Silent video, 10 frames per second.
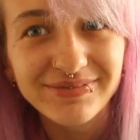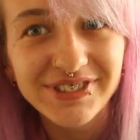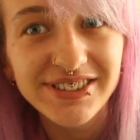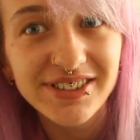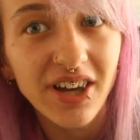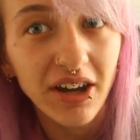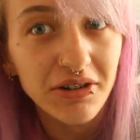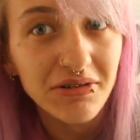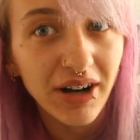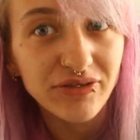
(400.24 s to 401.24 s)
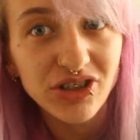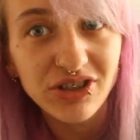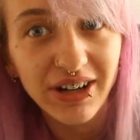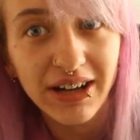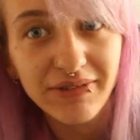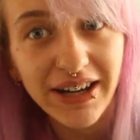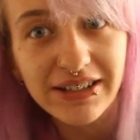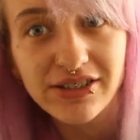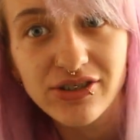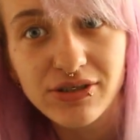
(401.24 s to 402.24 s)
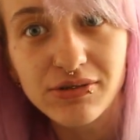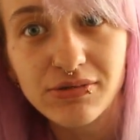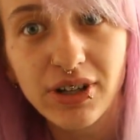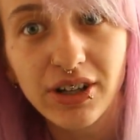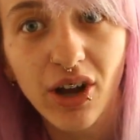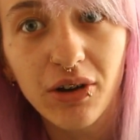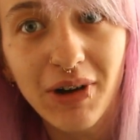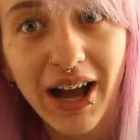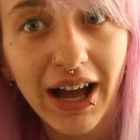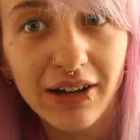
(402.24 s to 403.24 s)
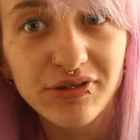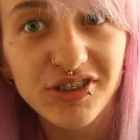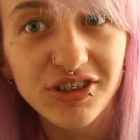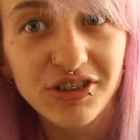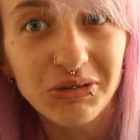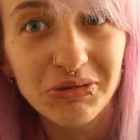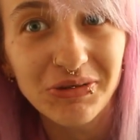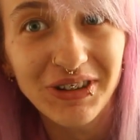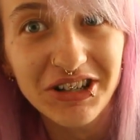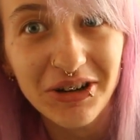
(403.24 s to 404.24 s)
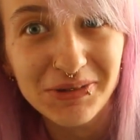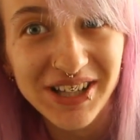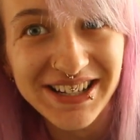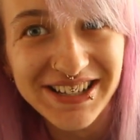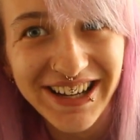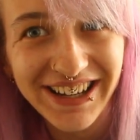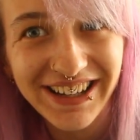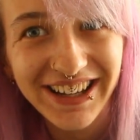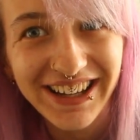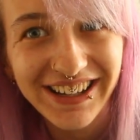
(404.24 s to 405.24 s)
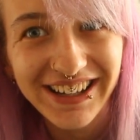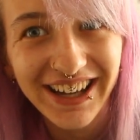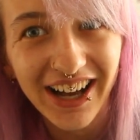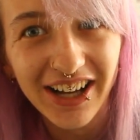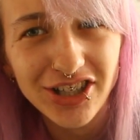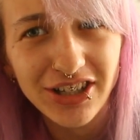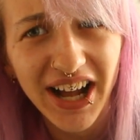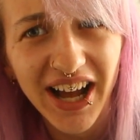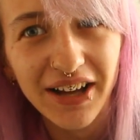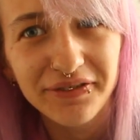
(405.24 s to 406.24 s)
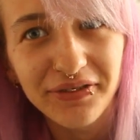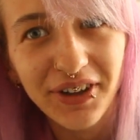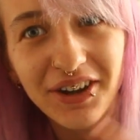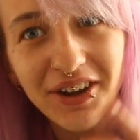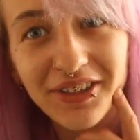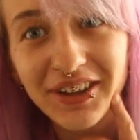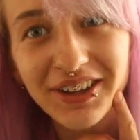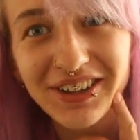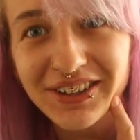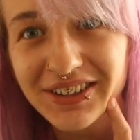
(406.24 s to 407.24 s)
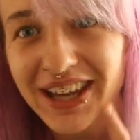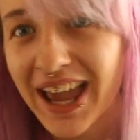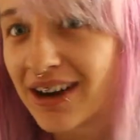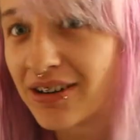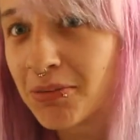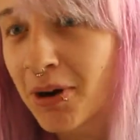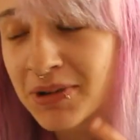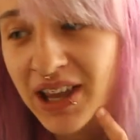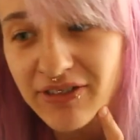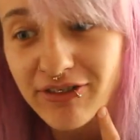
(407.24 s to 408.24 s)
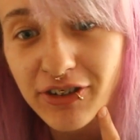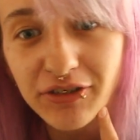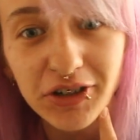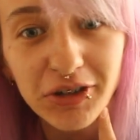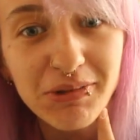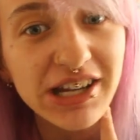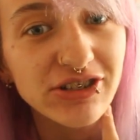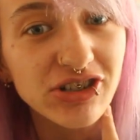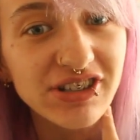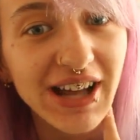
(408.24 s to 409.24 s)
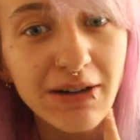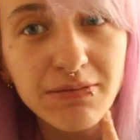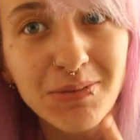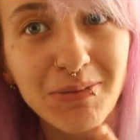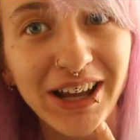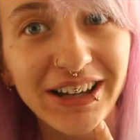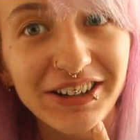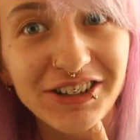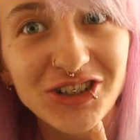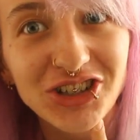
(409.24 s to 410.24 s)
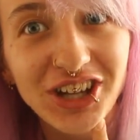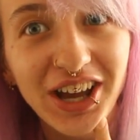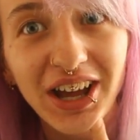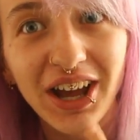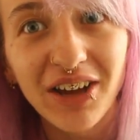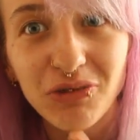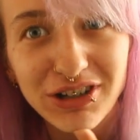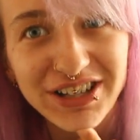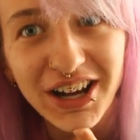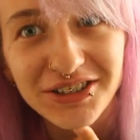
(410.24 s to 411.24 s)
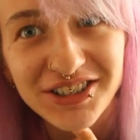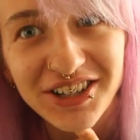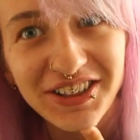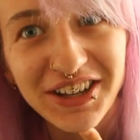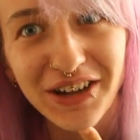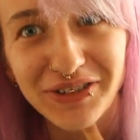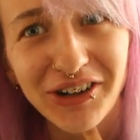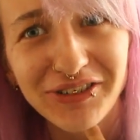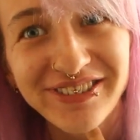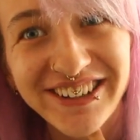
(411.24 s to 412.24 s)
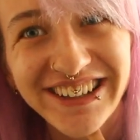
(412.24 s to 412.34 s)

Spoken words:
So I've just got to get ready to go out to the job centre. I should have another carer popping in for a few minutes just to help me make lunch. I've worked out how to turn the oven on,